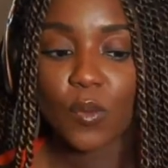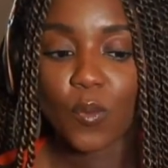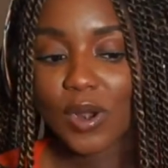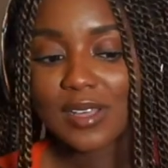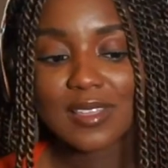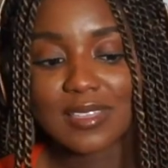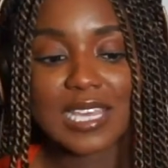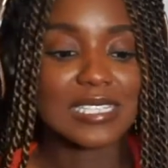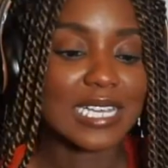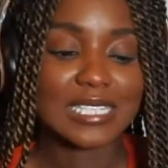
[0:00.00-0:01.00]
One of the
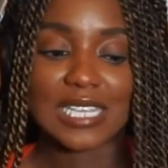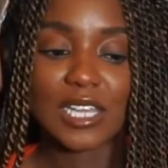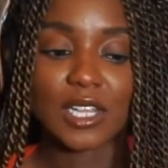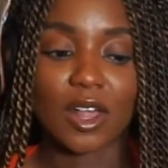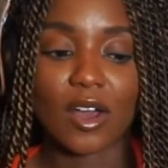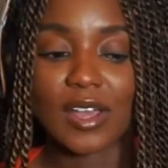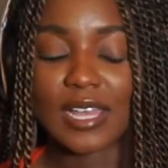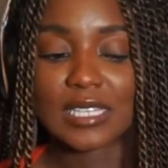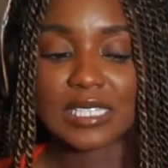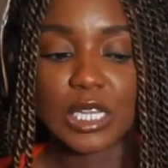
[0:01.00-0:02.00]
things I say a lot
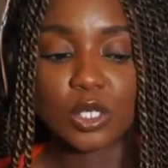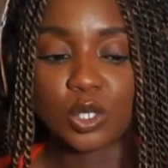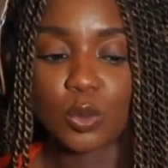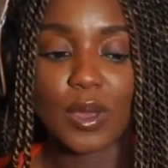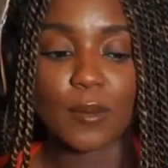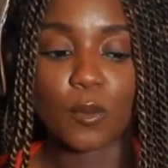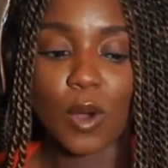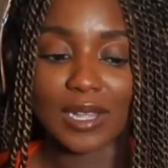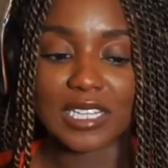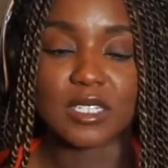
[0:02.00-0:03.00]
is do it
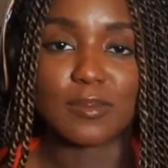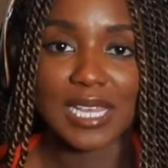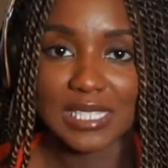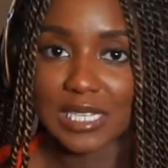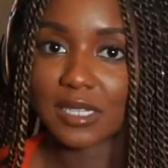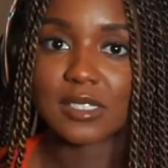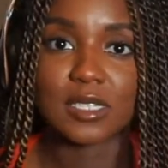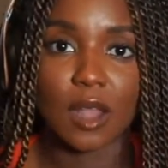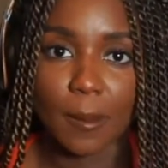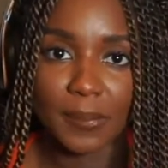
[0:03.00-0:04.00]
while it's messy and
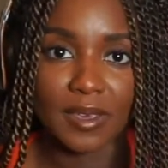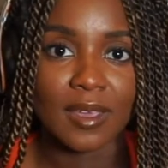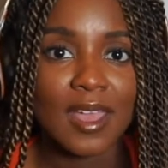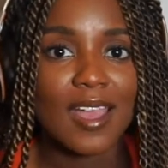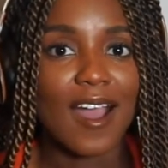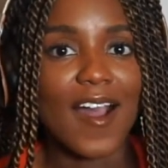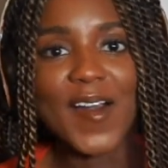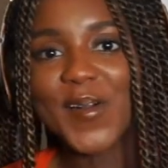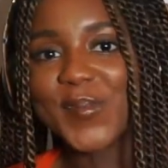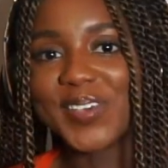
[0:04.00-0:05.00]
sloppy.
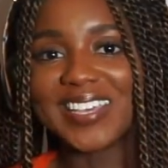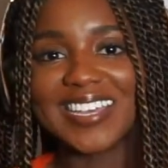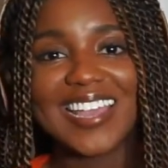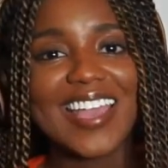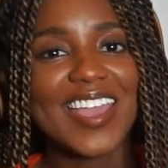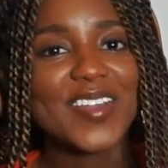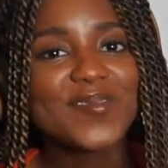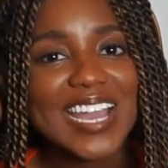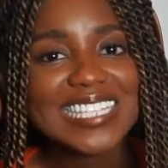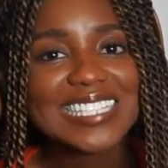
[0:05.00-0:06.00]
Um, it
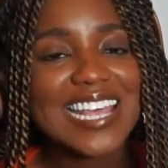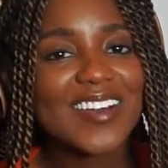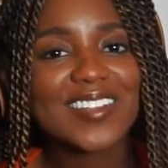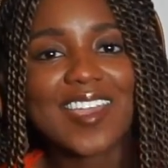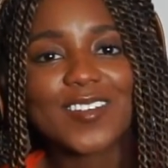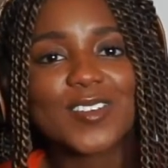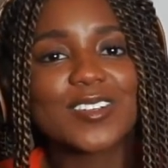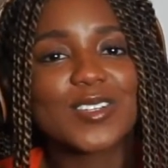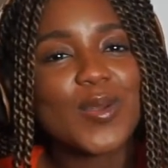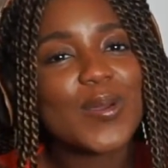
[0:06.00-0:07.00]
might sound
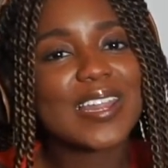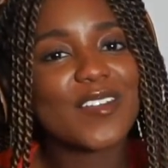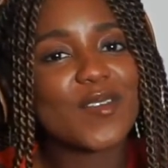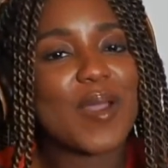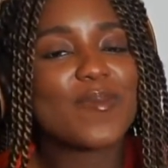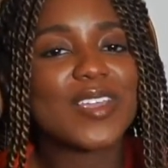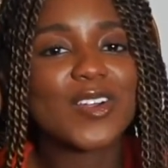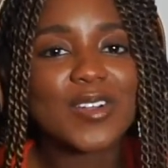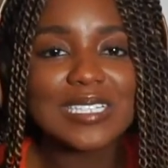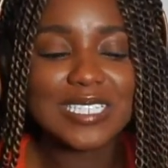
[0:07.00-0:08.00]
counterintuitive, it might be
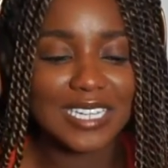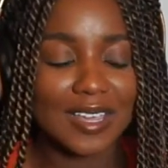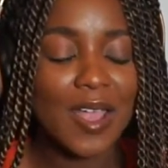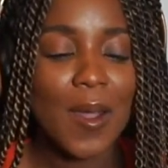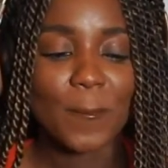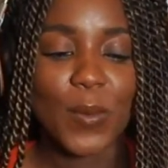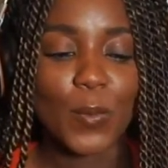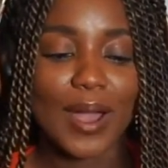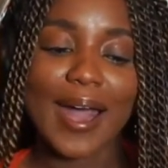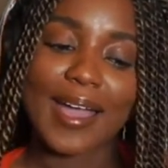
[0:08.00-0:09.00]
cringy, but
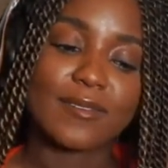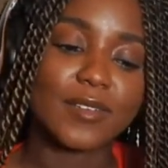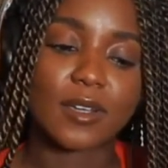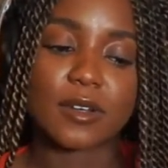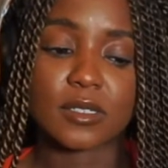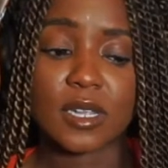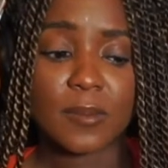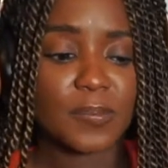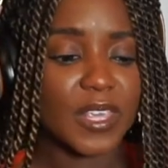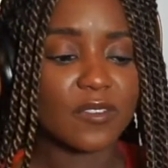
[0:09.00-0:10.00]
what I've learned,
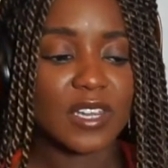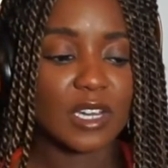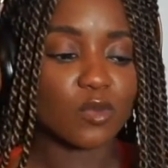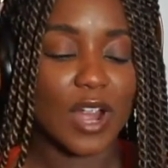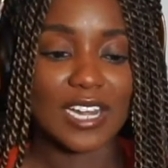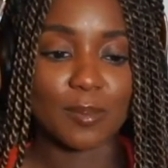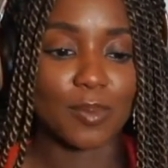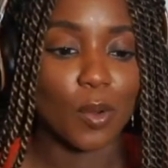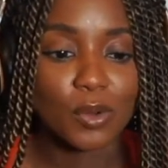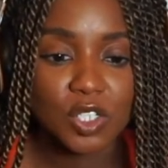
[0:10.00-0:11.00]
even in writing
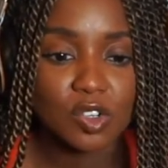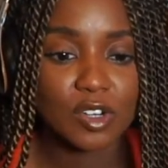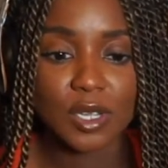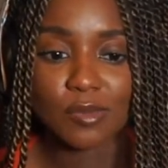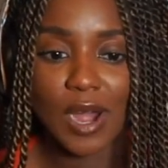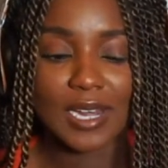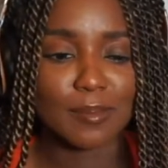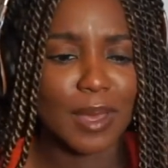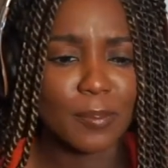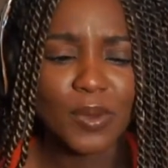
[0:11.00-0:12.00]
poetry, writing
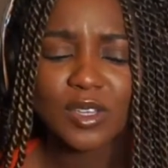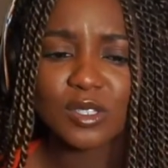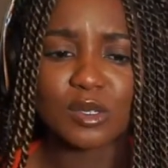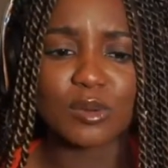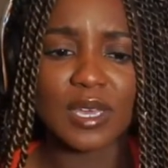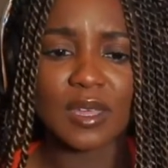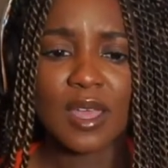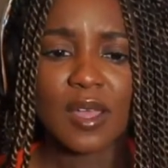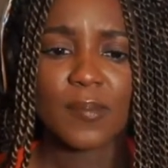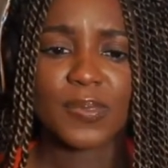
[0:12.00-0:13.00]
my books, doing
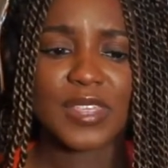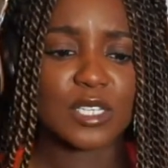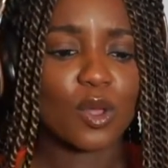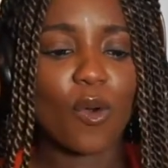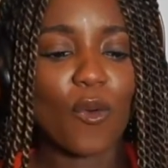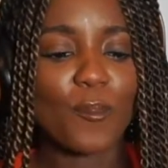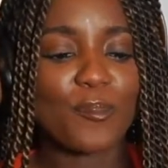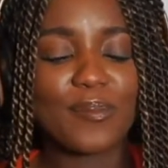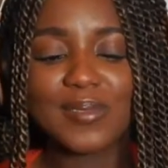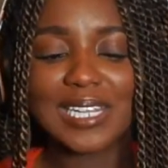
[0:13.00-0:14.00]
this whole
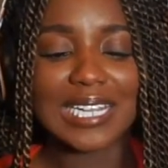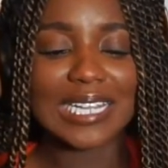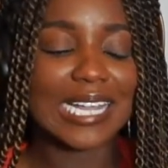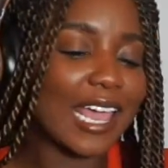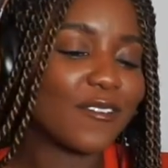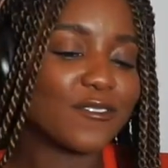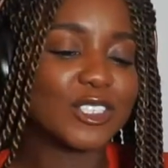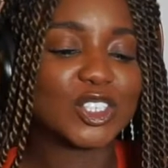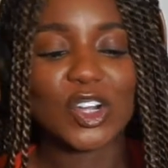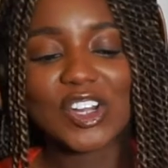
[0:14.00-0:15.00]
life
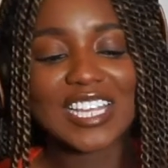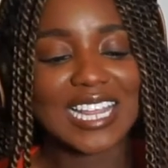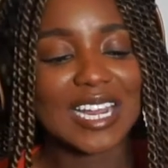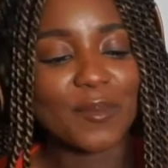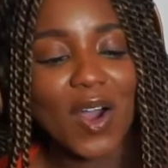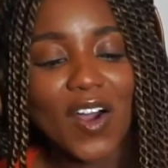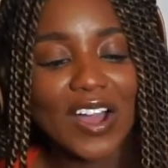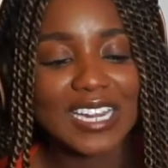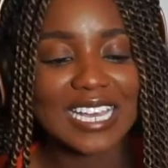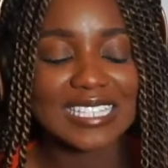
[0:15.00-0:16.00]
journey that I'm
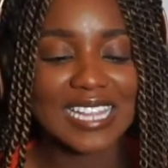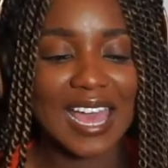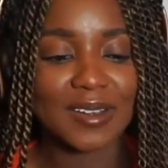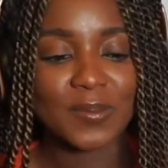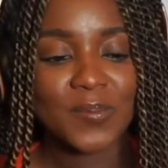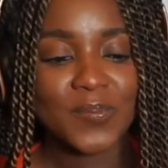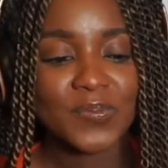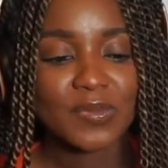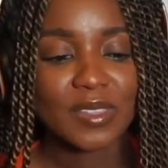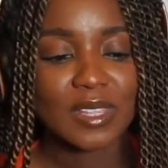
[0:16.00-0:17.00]
on, is that
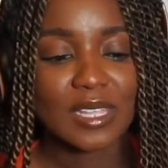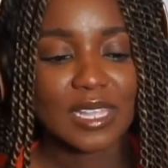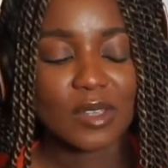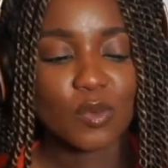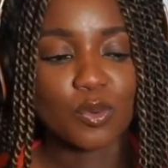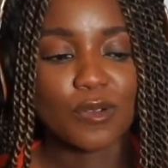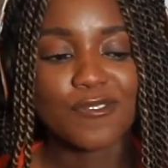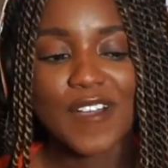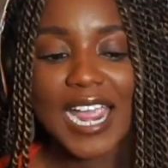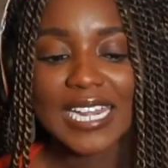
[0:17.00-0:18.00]

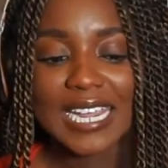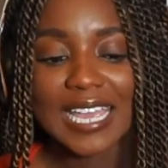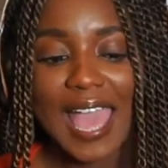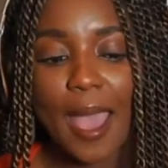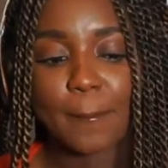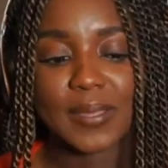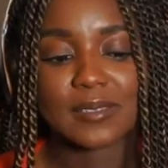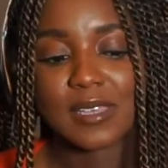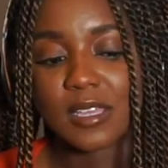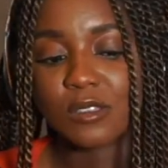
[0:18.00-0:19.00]
refining
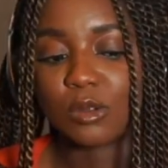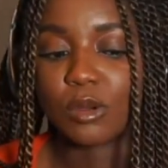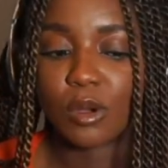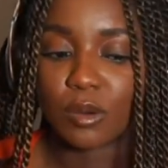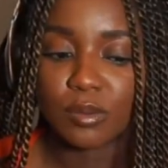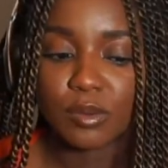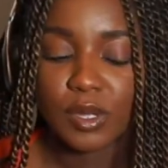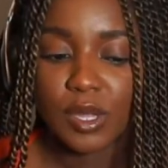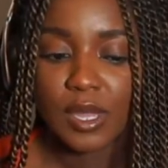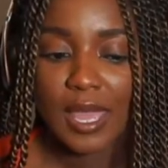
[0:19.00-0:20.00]
happens as you go.
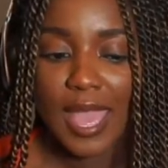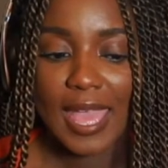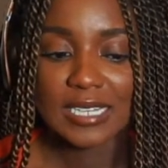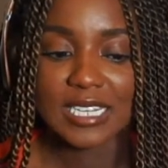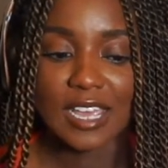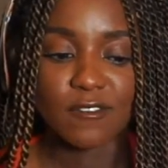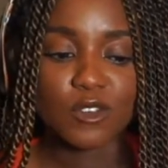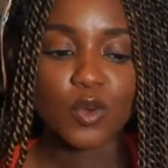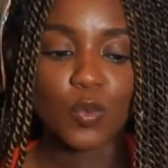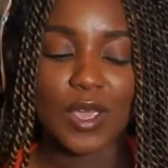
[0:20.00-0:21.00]
And if
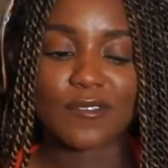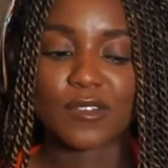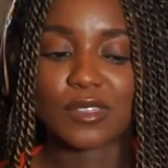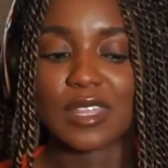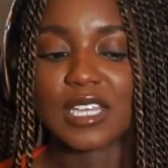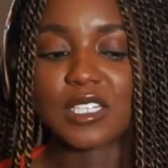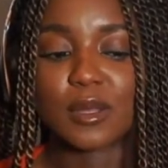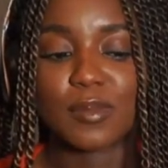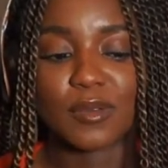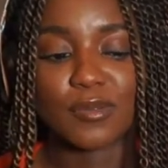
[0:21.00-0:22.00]
you wait for things to
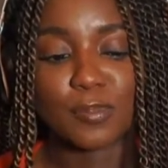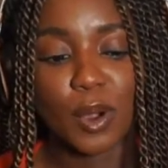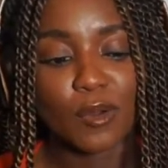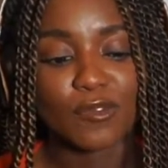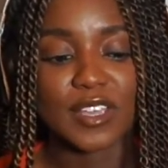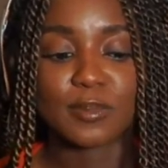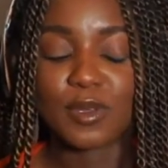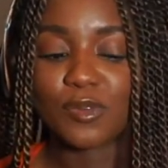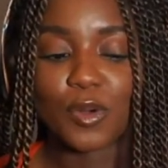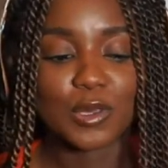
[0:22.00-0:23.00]
be perfect
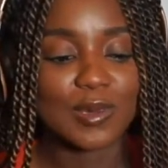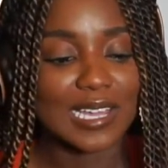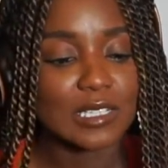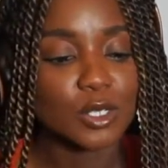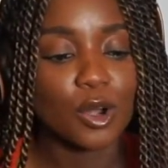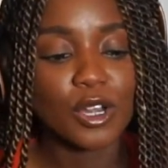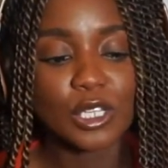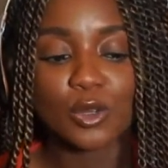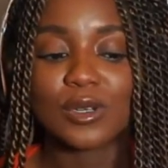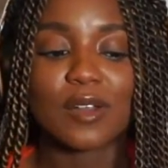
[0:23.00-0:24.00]
before you get
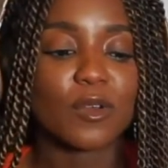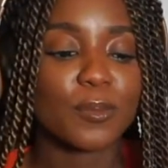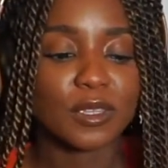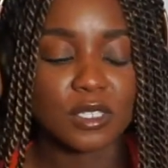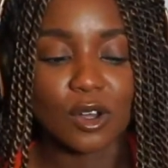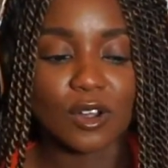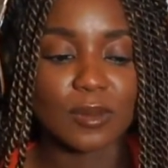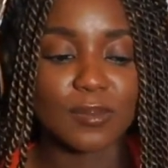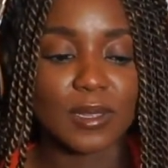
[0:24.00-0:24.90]
started, you'll never be started,